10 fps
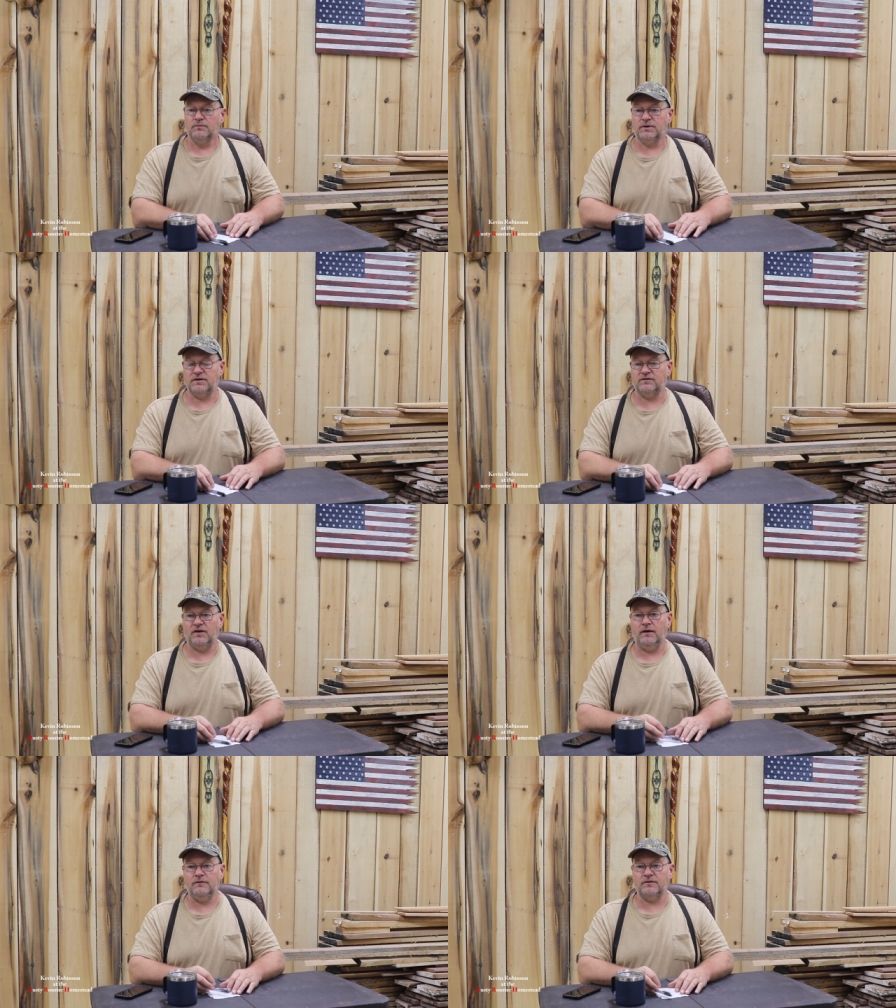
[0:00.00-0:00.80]
But the
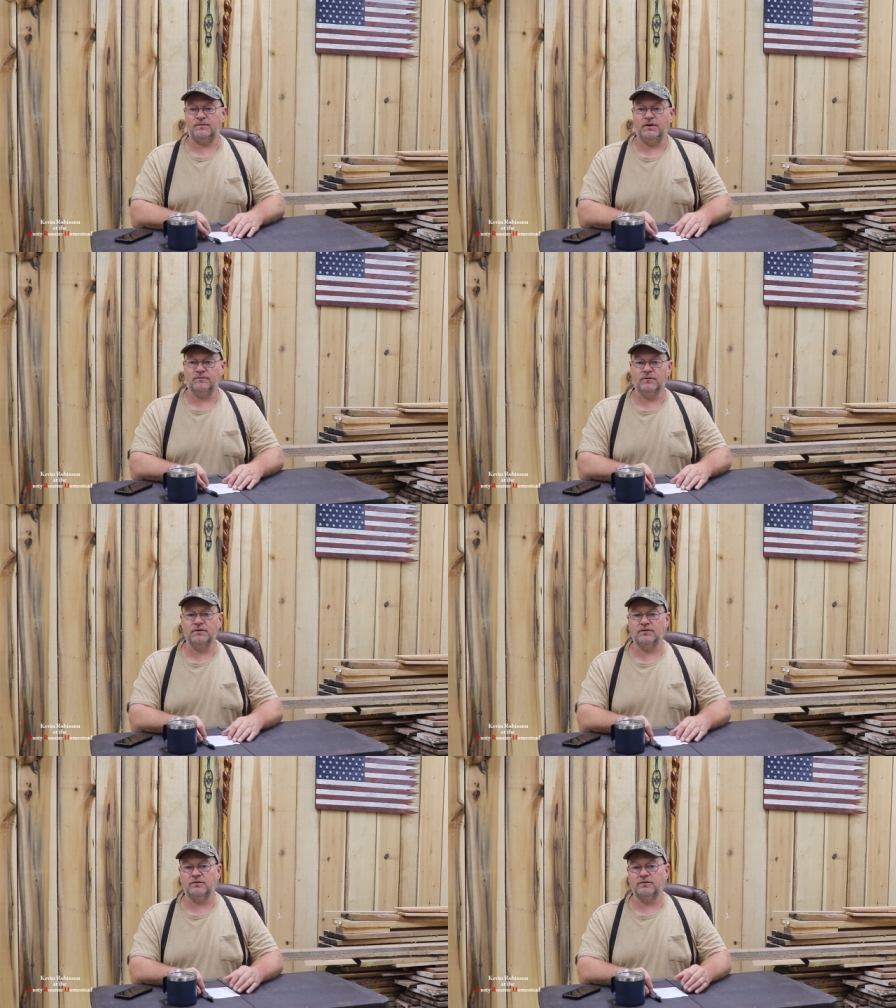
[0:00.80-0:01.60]
channel has been
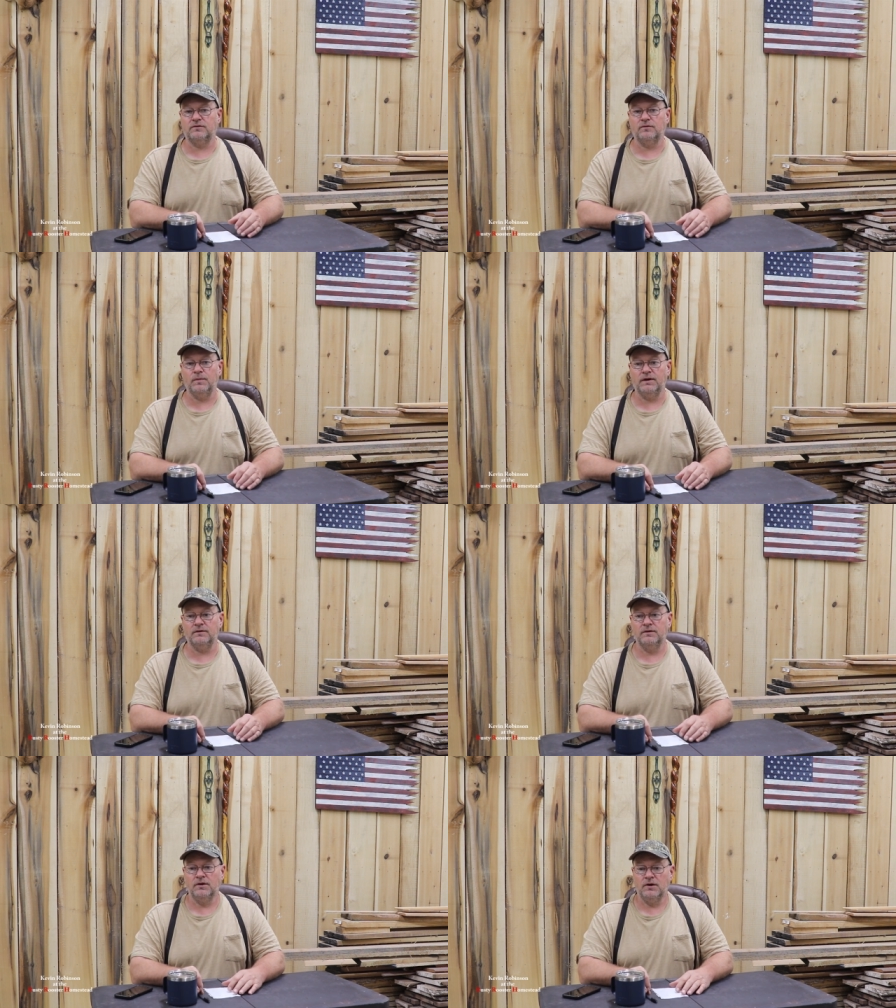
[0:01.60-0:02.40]
really good to
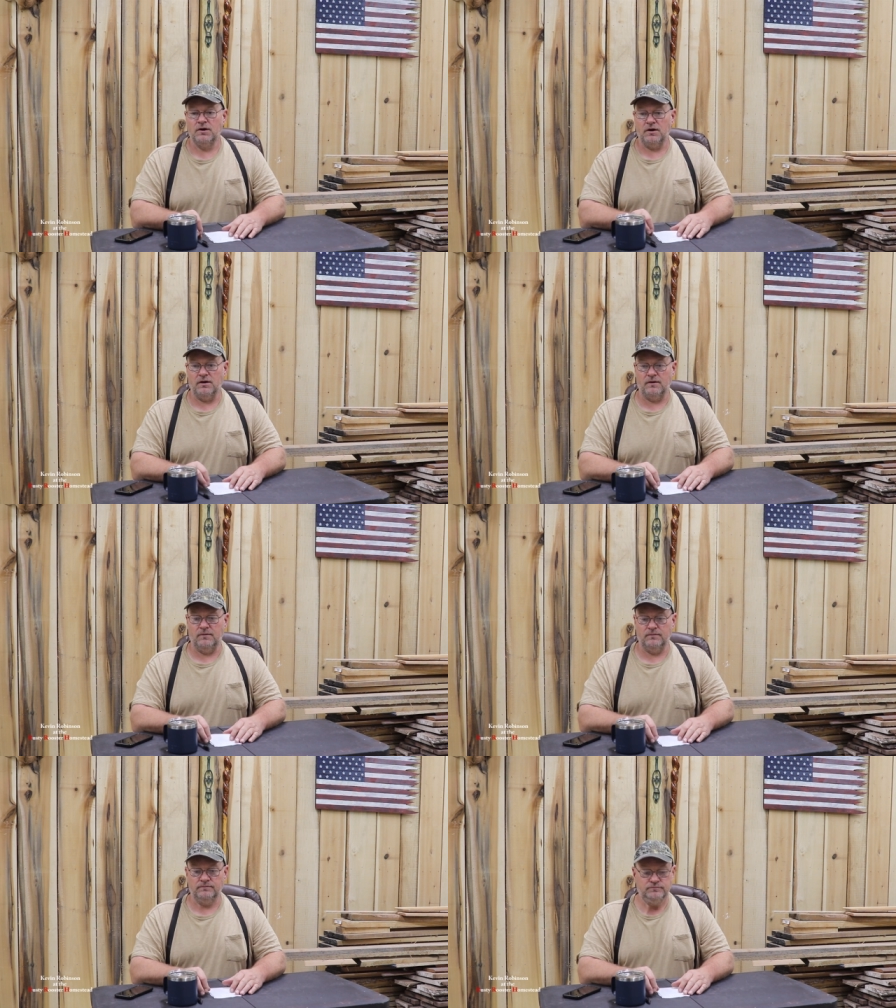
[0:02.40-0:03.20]
me.
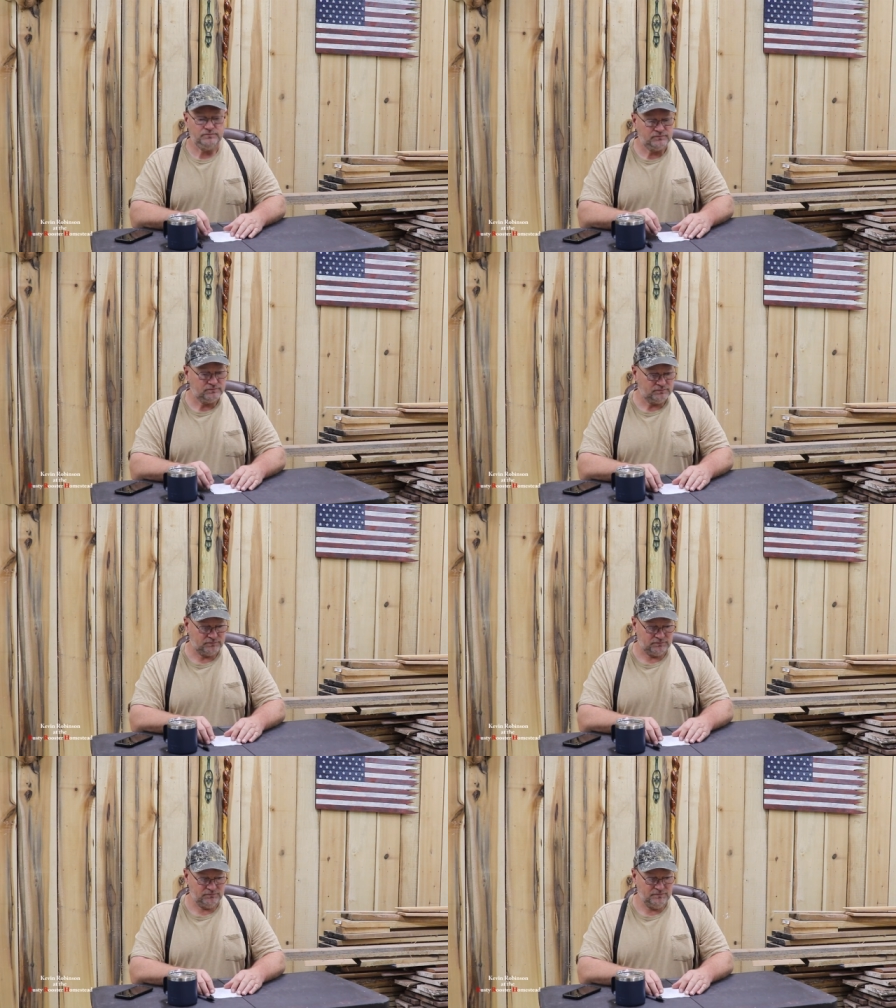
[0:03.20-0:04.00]
Um,
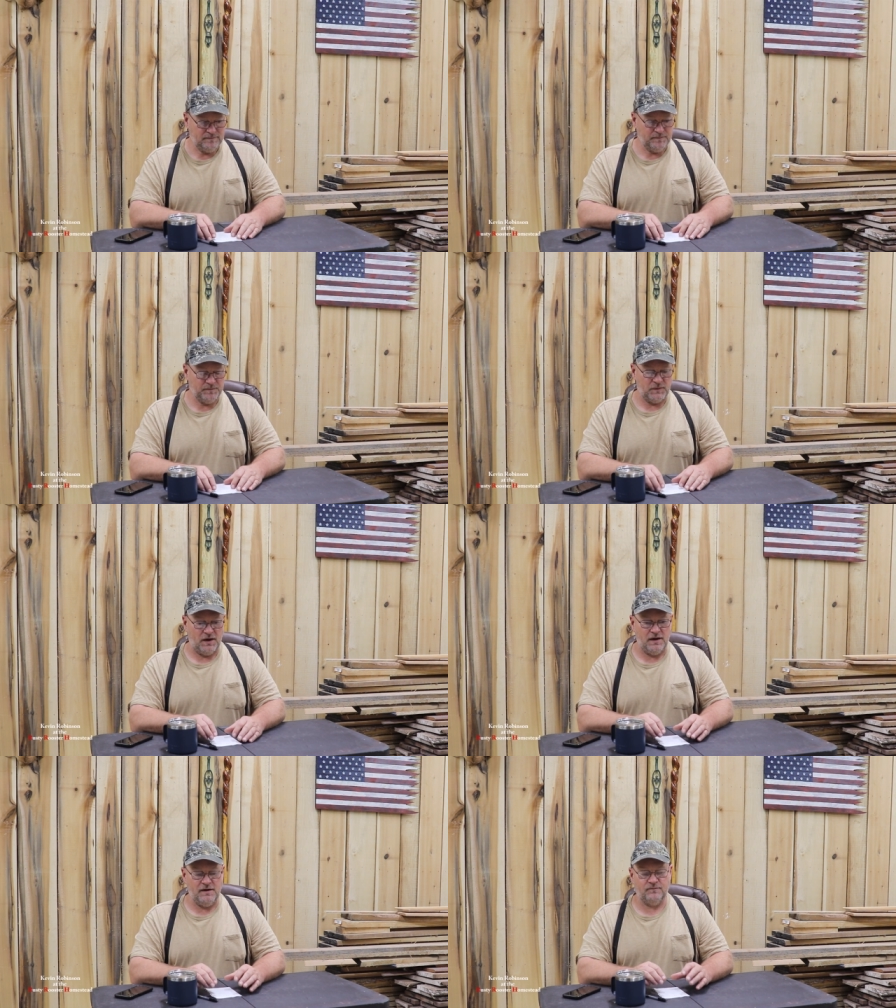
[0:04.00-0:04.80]

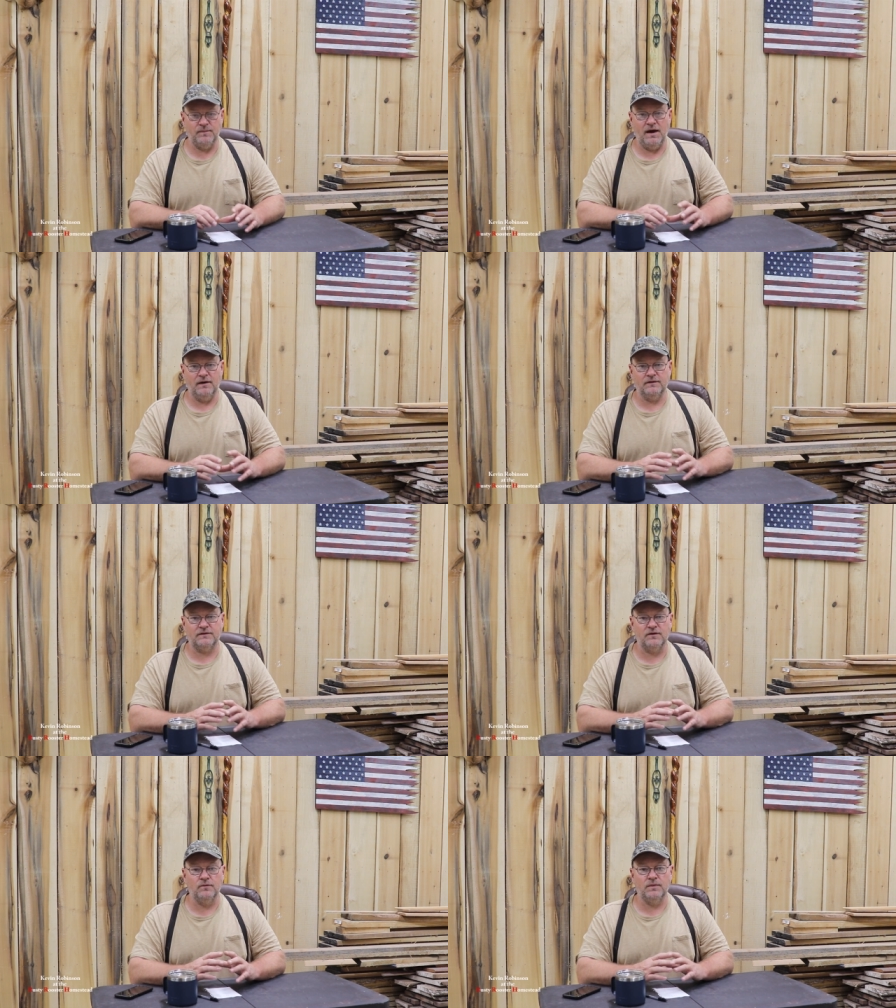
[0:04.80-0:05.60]
I have met
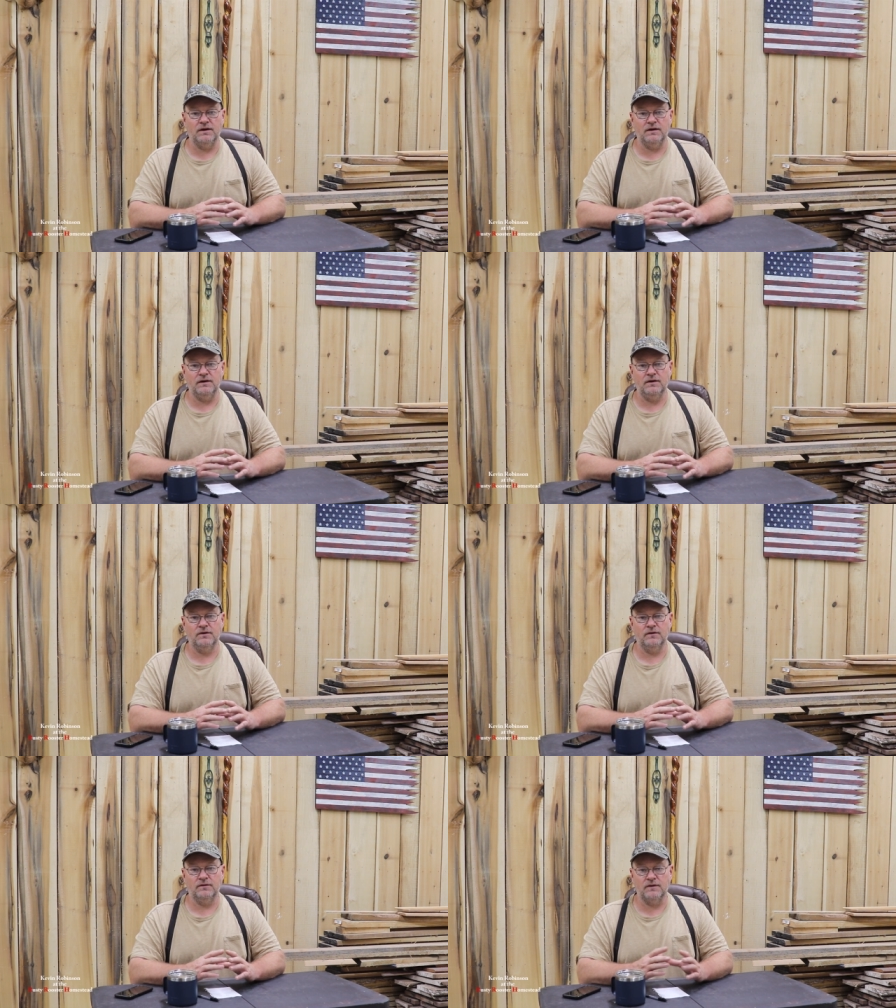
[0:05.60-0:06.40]
so many
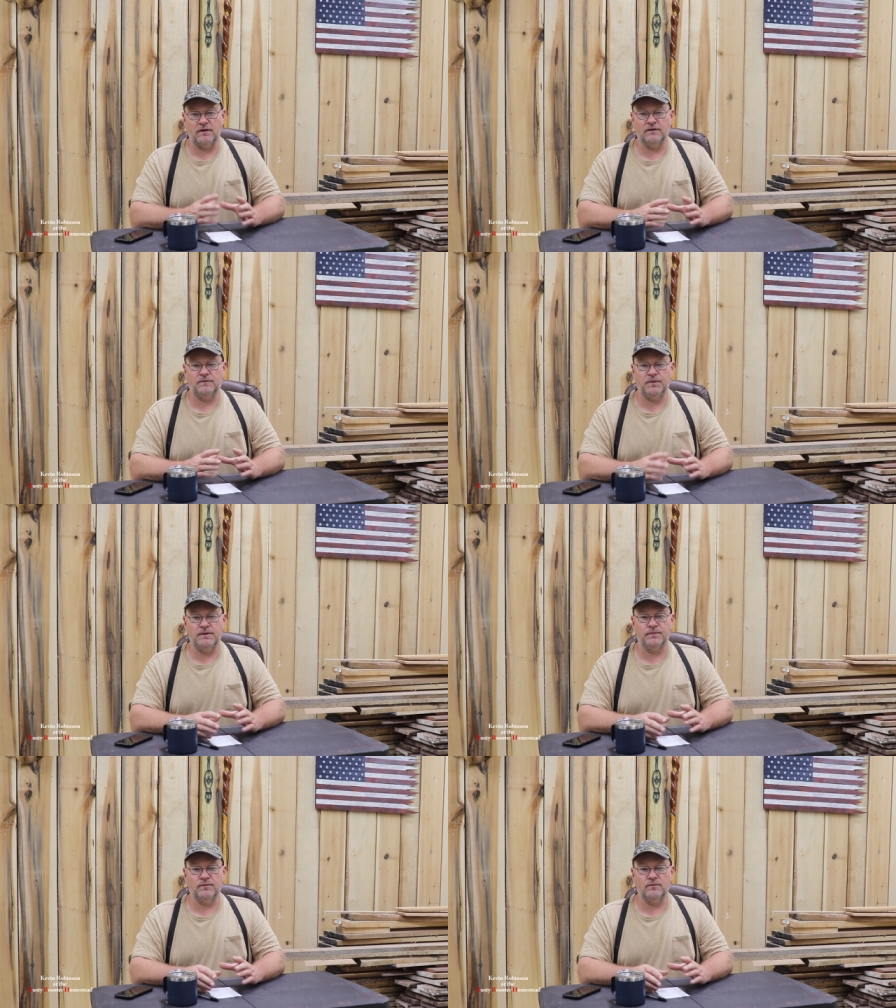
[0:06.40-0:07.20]
nice
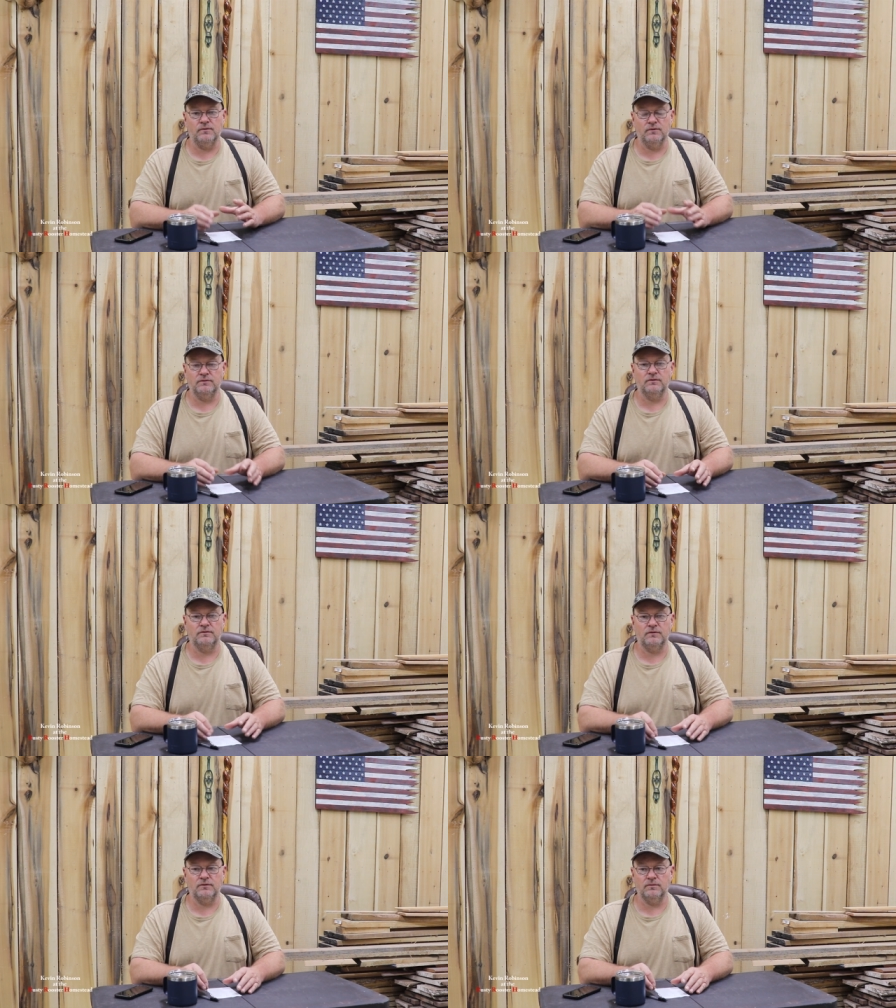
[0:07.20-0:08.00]
people on
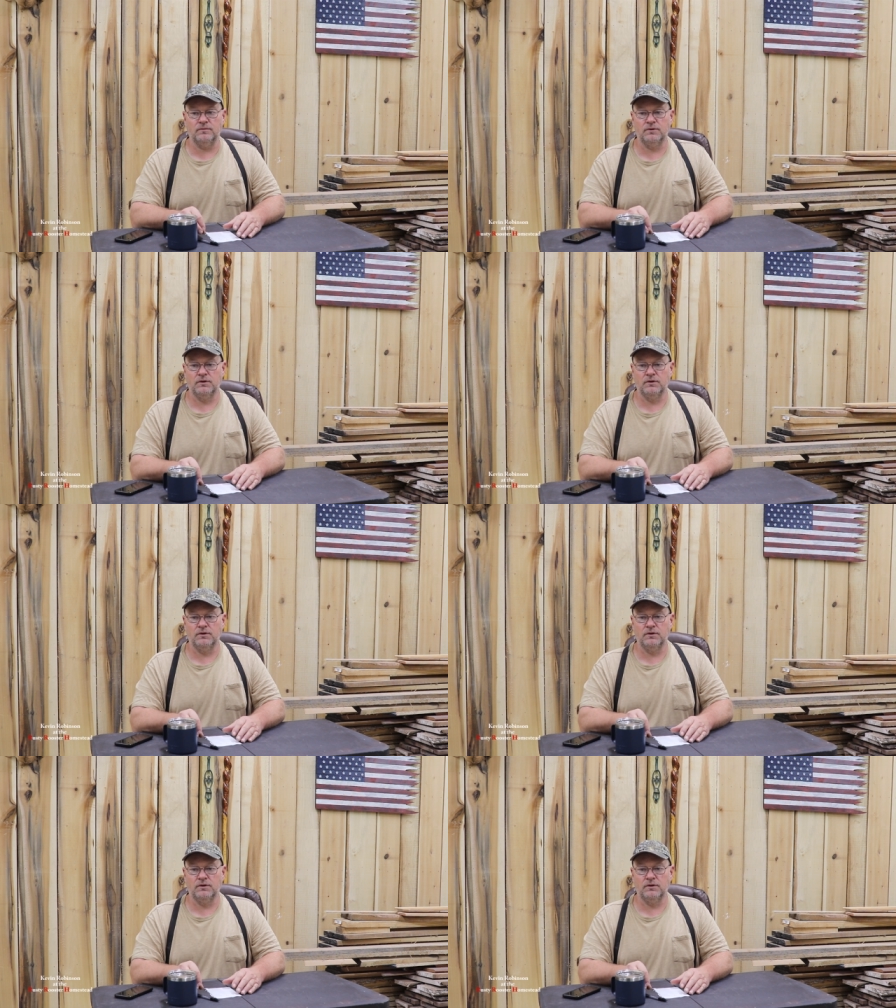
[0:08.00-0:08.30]
YouTube.